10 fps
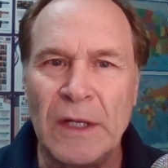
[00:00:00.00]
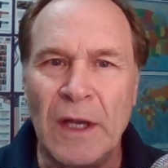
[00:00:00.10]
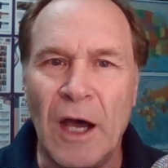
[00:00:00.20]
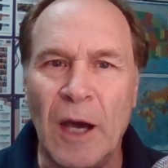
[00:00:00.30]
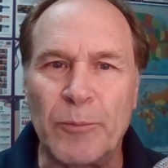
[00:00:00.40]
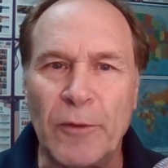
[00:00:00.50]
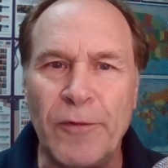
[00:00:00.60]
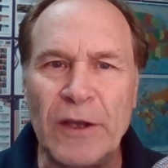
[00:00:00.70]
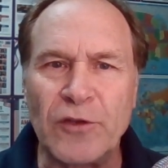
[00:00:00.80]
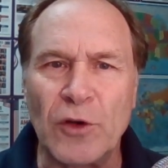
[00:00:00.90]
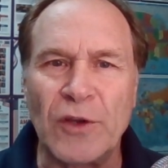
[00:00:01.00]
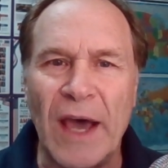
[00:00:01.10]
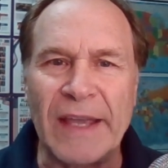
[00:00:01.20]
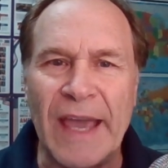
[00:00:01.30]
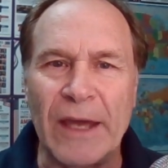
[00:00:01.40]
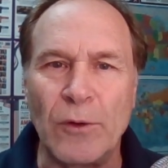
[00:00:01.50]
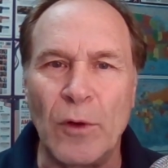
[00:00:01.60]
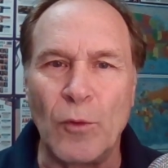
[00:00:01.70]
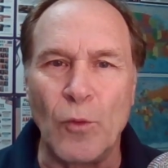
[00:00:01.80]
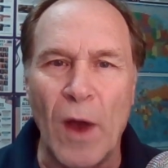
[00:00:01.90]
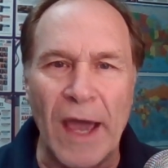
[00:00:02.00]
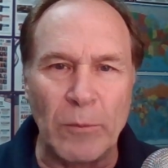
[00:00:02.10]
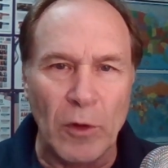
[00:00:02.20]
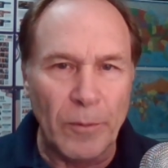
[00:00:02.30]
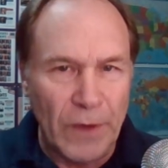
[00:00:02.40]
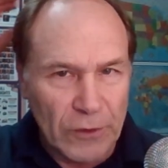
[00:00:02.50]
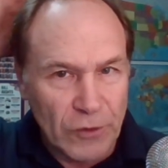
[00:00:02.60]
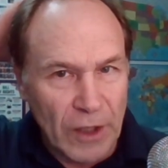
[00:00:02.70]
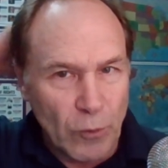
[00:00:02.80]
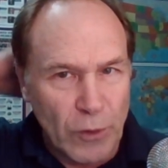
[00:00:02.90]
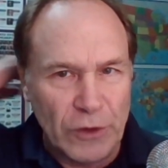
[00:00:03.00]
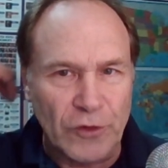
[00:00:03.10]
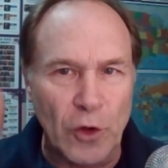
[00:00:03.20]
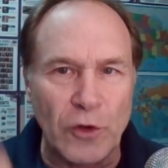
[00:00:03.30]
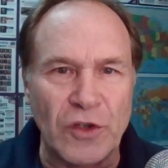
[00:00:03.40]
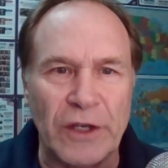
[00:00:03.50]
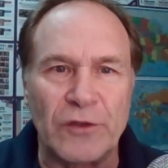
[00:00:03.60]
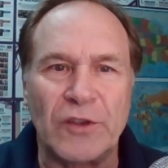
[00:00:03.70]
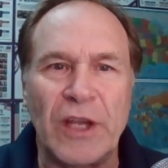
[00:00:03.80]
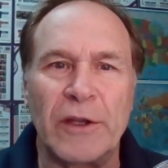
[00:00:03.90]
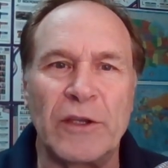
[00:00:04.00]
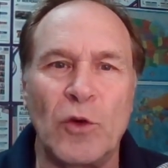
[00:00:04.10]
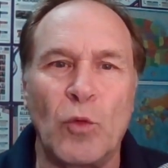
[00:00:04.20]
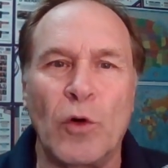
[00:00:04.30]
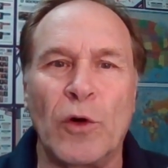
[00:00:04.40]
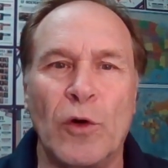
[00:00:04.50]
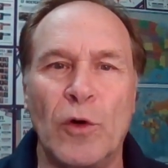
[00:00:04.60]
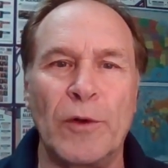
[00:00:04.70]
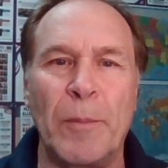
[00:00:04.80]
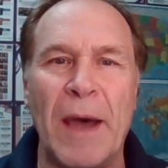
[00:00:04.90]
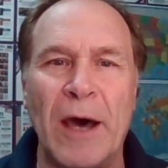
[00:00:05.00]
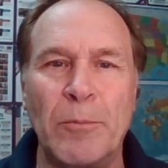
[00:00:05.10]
Uh, Professor Diane Rybel has done research and is telling the world about